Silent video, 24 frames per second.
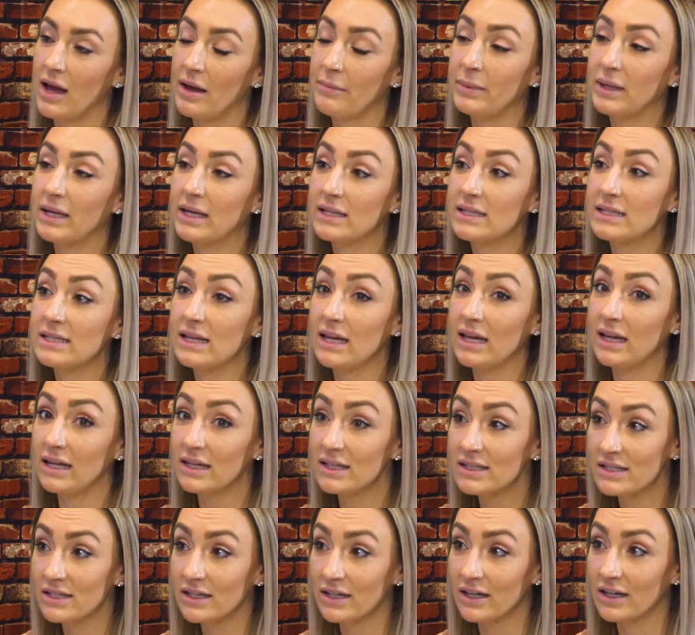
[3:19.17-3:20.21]
i mean it's
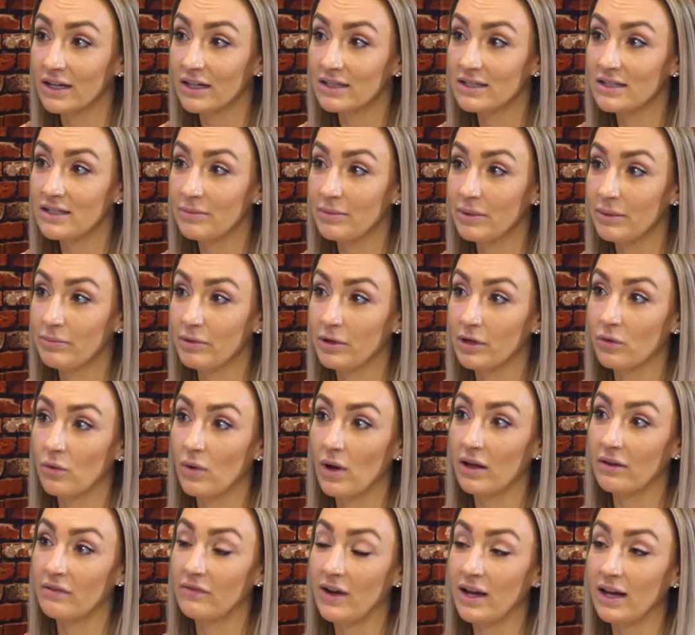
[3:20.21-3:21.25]
easier to be
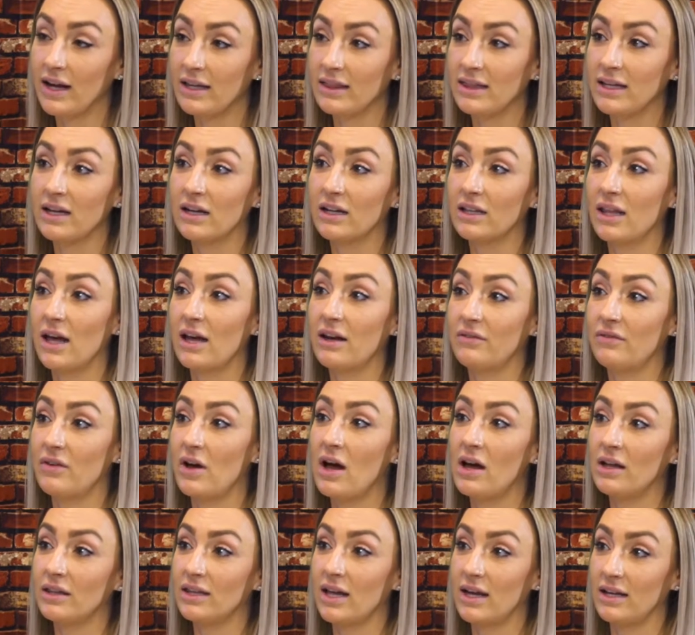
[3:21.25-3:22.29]
pre-qualified i think a lot of
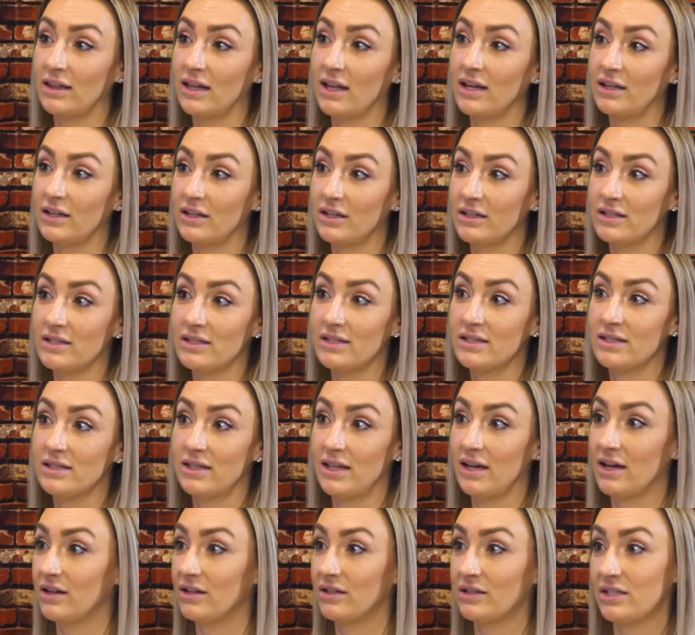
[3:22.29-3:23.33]
online lenders
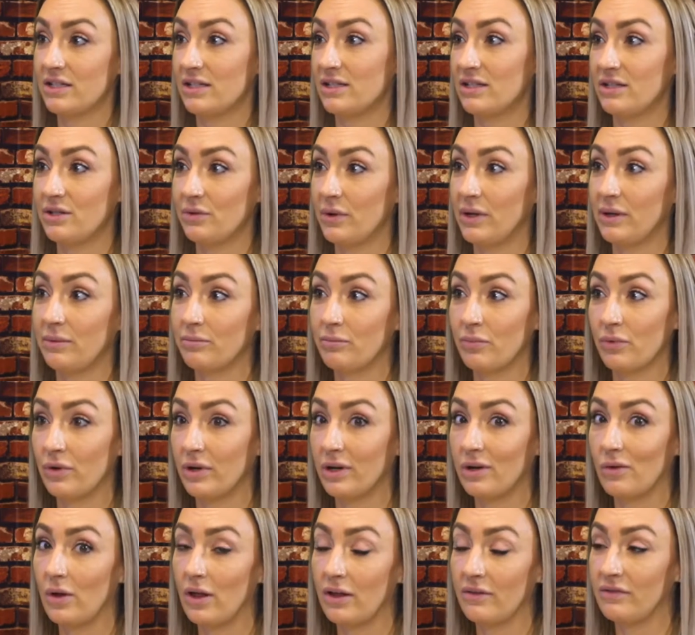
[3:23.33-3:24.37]
they're just doing
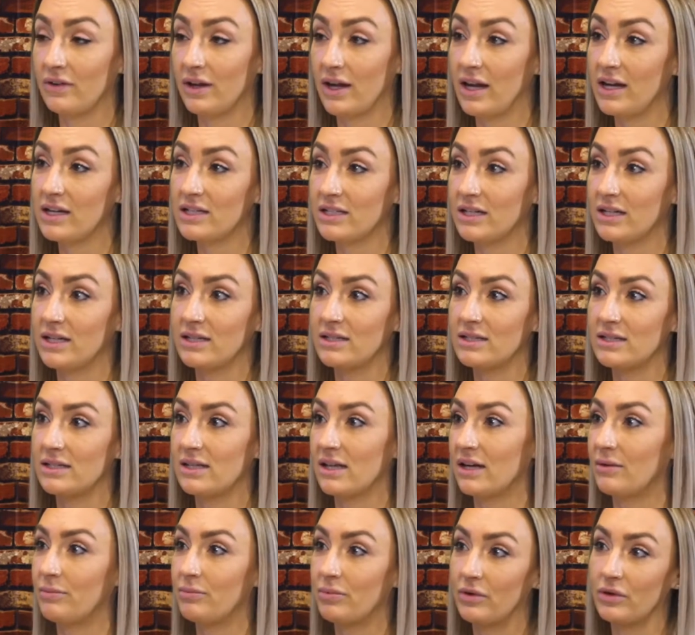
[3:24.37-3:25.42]
pre-qualifications
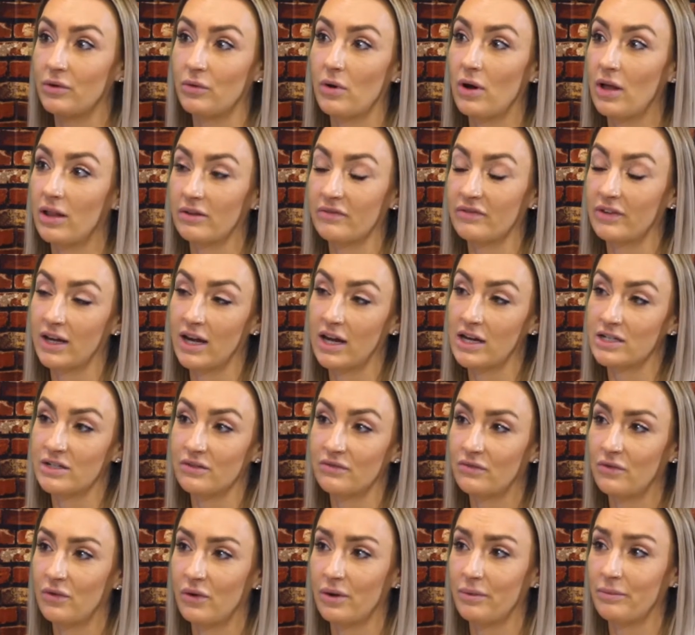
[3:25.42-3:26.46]
their
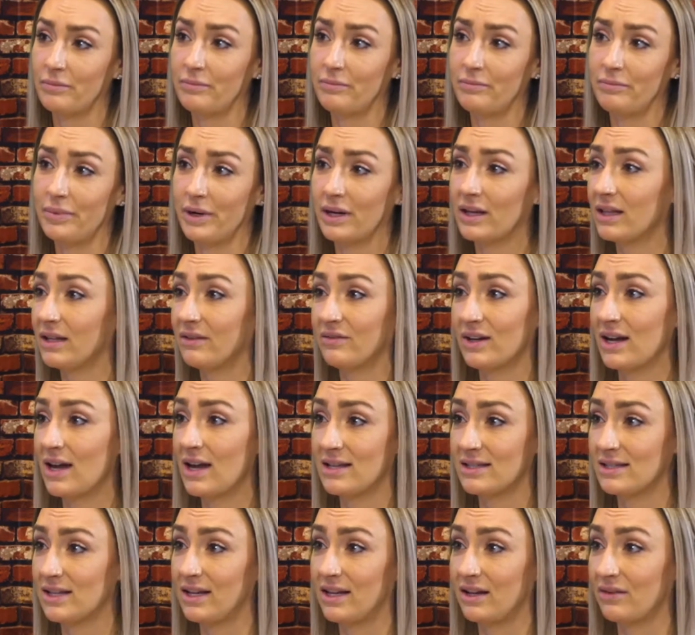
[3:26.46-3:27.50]
pre-qualification form barely even
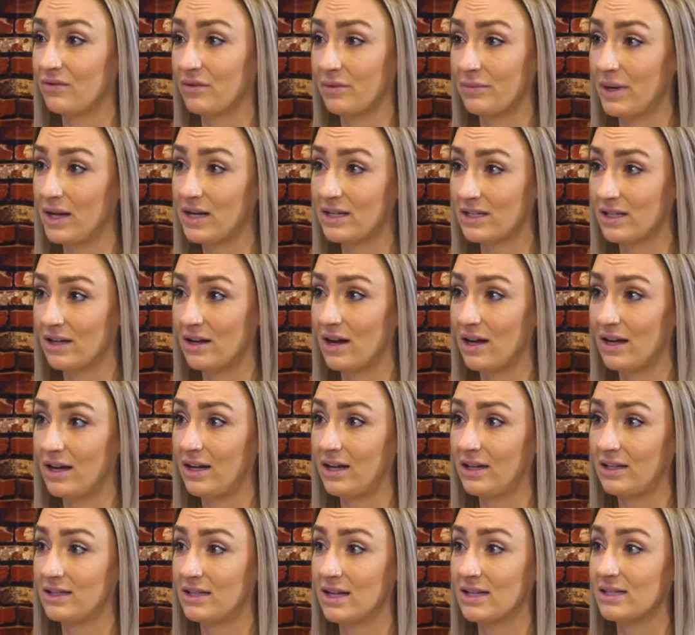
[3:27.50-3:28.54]
has any information on
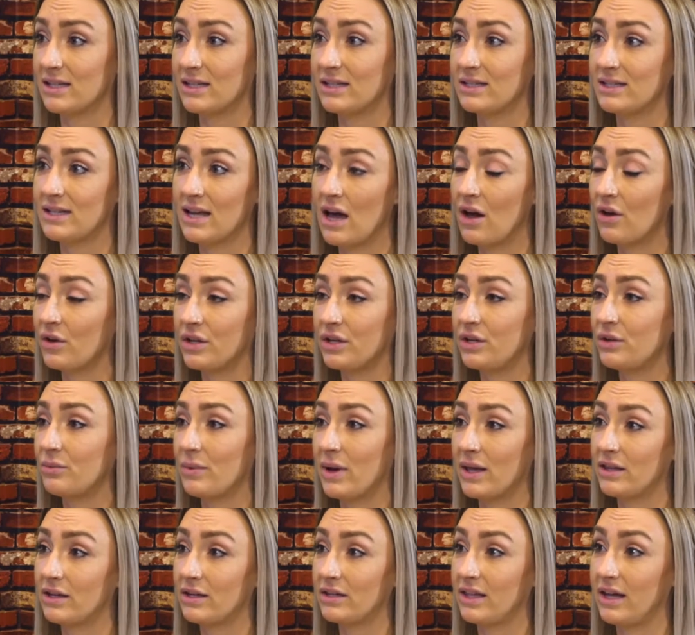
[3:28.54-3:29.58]
it it doesn't yeah. tell you
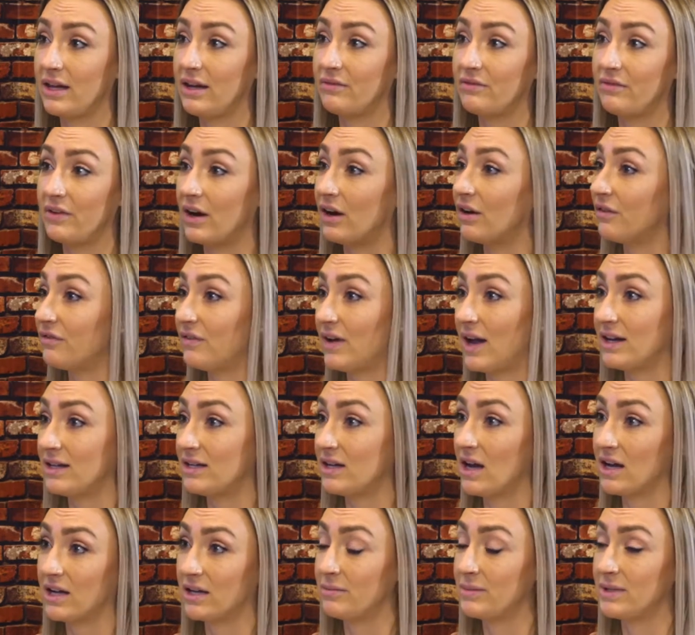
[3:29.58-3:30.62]
whether they have verified
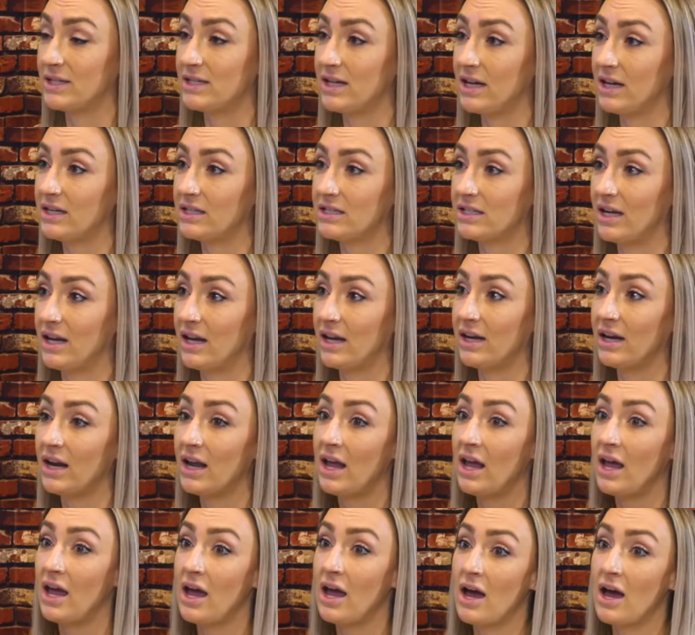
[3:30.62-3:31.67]
documentation
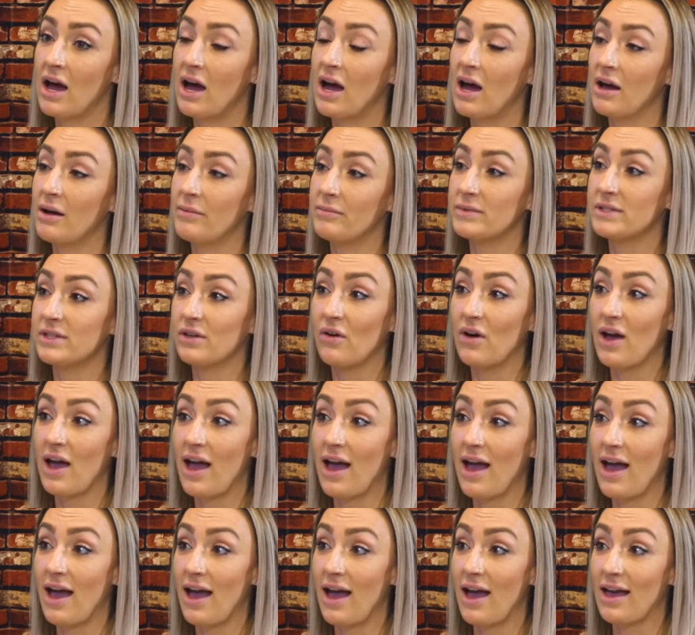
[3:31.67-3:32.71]
um, so
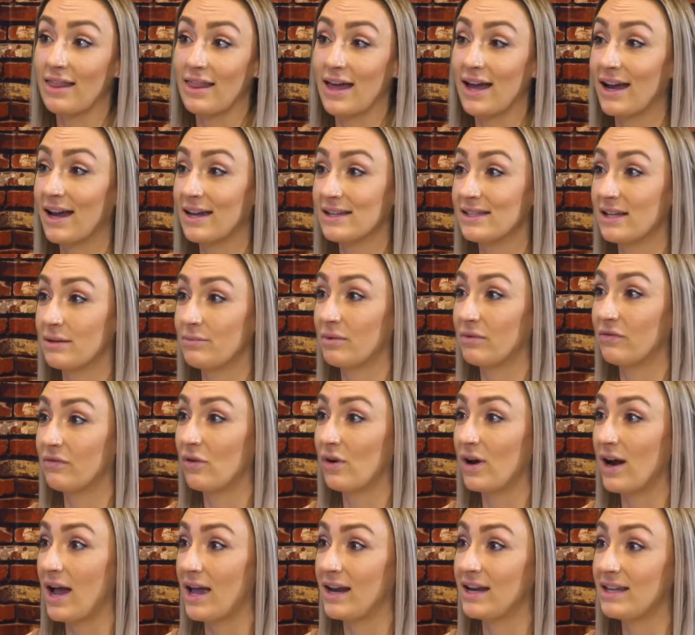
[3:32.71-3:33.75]
like I said
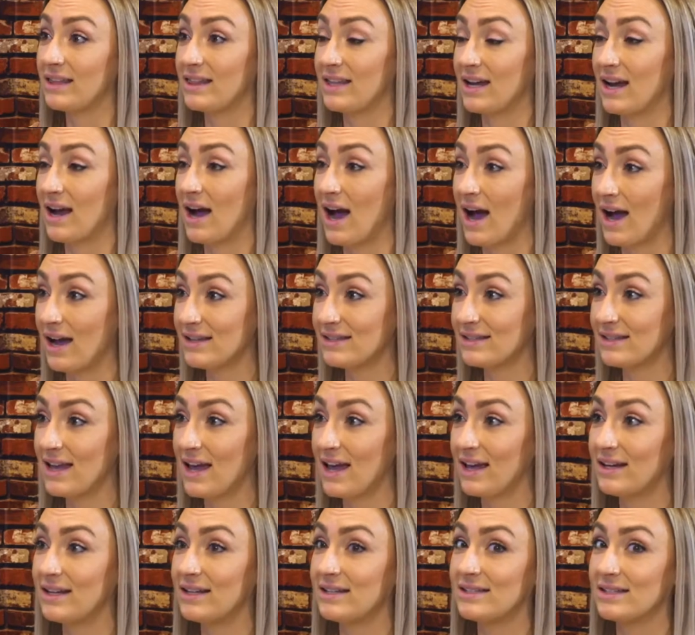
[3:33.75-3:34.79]
before, anything I
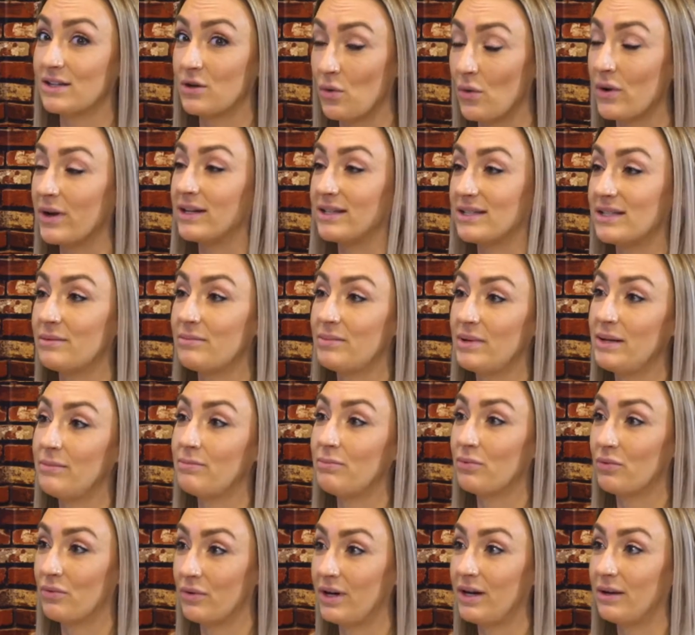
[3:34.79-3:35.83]
send is going to be
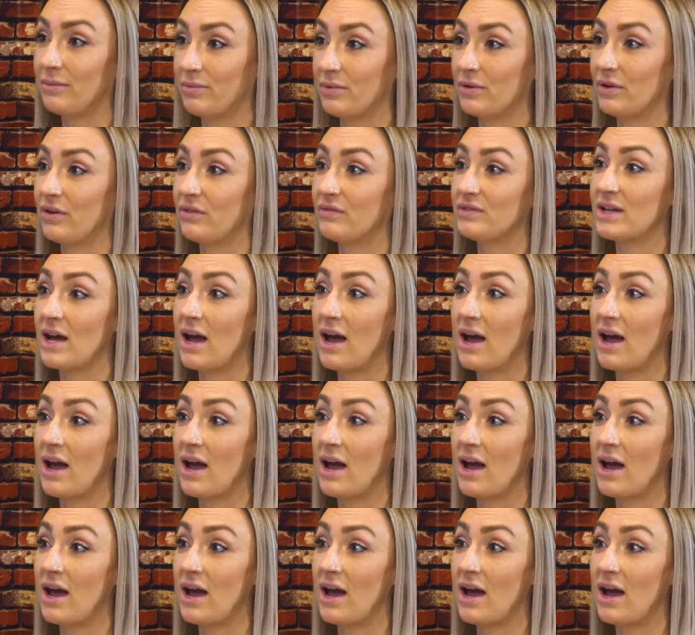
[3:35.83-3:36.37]
pre approved.